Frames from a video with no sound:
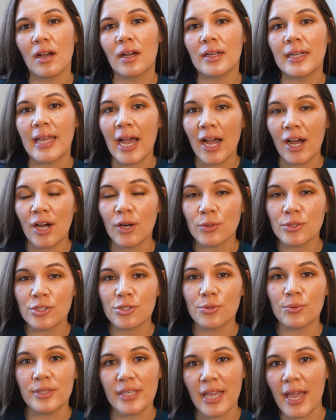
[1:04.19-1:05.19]
on how
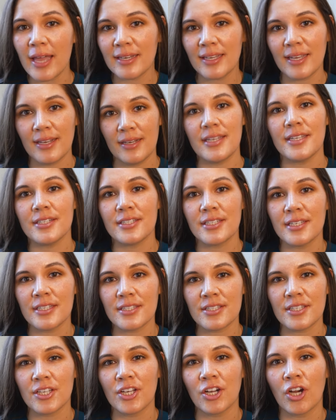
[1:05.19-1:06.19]
to get an
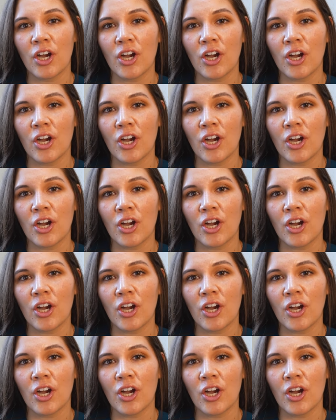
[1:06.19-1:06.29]
ETC